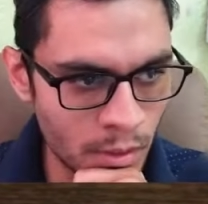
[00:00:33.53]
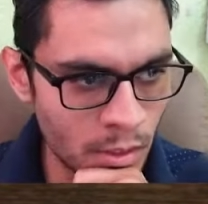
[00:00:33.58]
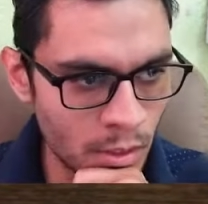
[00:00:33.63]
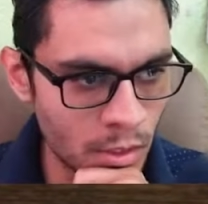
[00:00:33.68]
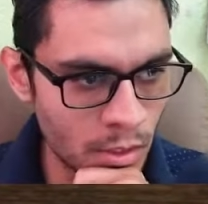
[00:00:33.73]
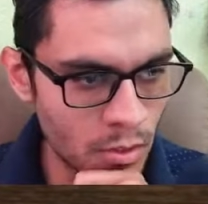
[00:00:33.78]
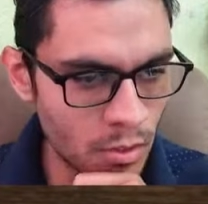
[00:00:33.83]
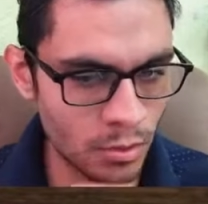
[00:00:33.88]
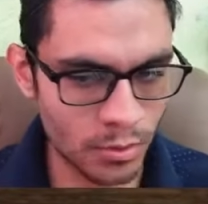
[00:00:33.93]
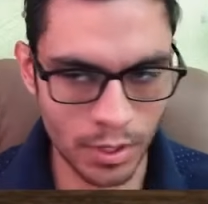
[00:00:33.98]

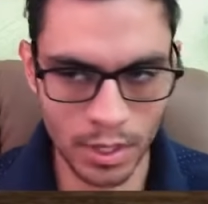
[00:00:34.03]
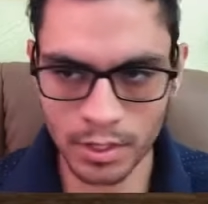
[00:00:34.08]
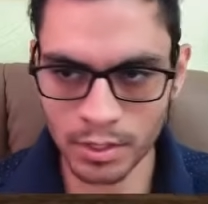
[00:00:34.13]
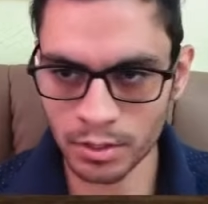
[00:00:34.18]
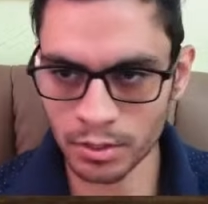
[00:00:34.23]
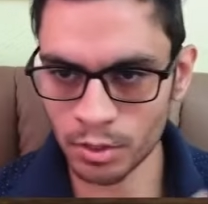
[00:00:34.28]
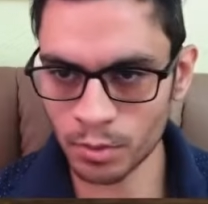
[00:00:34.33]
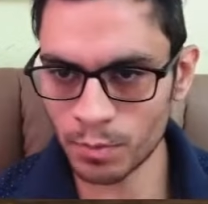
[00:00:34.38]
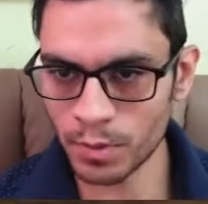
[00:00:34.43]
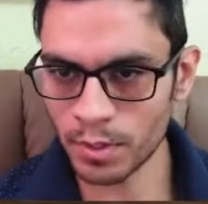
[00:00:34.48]
So that
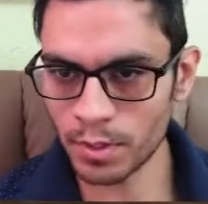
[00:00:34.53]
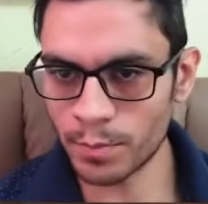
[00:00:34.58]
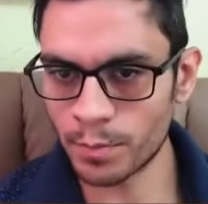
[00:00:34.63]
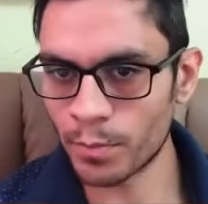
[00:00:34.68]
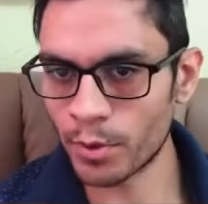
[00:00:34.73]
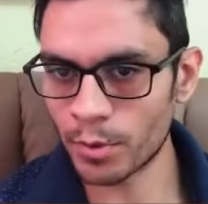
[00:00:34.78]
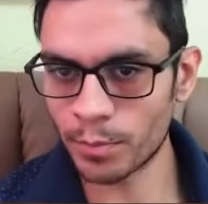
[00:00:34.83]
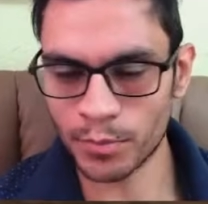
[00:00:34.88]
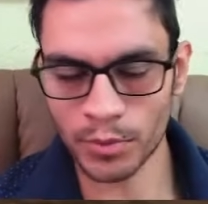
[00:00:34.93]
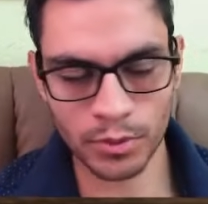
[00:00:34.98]
should be the
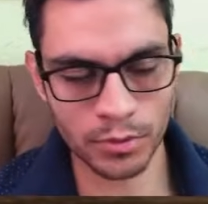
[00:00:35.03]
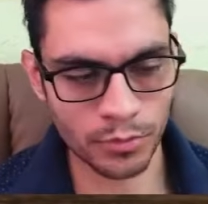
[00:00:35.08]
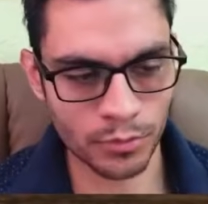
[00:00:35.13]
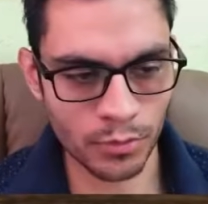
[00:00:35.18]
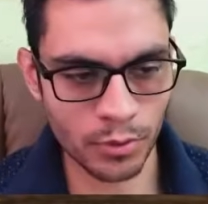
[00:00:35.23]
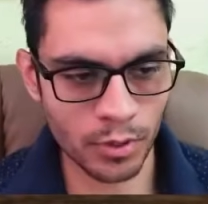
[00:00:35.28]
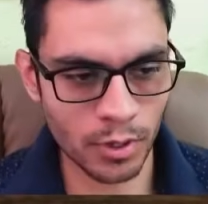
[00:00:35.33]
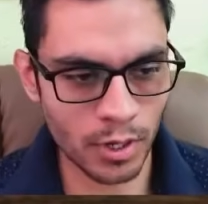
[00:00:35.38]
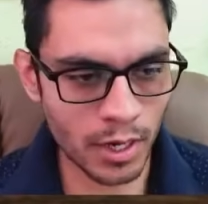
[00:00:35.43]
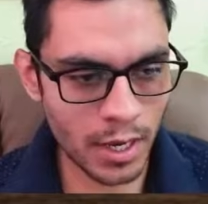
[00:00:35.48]
purpose
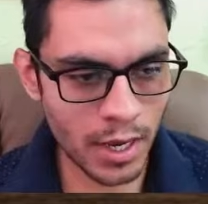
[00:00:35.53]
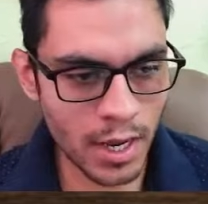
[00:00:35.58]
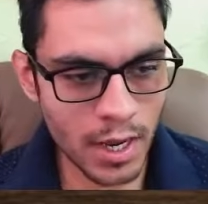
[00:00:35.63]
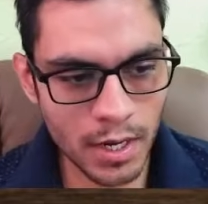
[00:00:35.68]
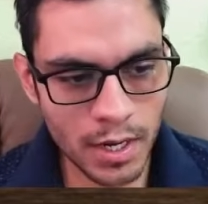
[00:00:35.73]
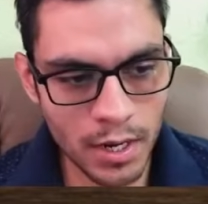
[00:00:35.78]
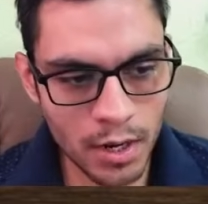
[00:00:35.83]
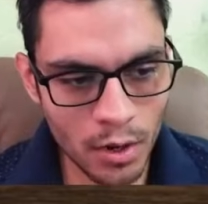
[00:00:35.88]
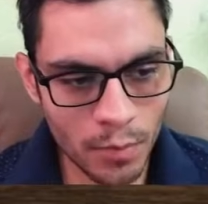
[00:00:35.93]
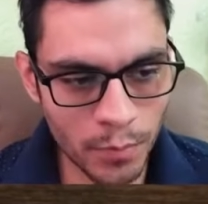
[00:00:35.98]
for
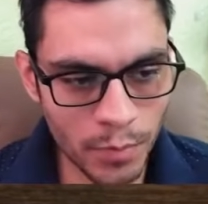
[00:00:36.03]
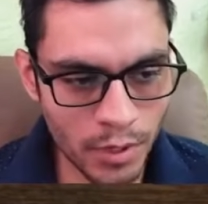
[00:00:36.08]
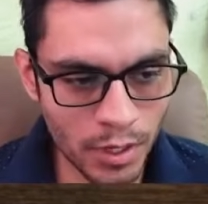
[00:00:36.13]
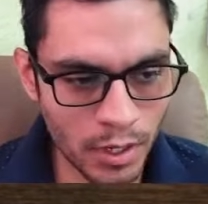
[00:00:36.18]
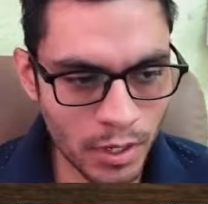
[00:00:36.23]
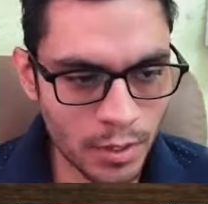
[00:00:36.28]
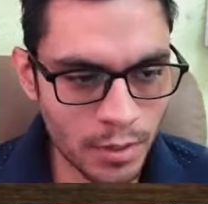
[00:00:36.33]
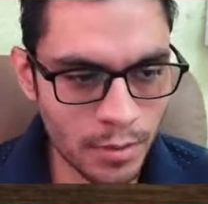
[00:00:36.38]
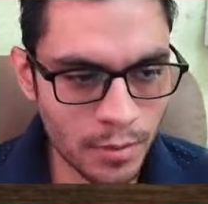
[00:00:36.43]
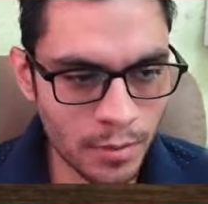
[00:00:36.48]
any
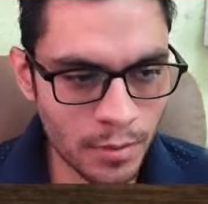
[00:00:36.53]
opening.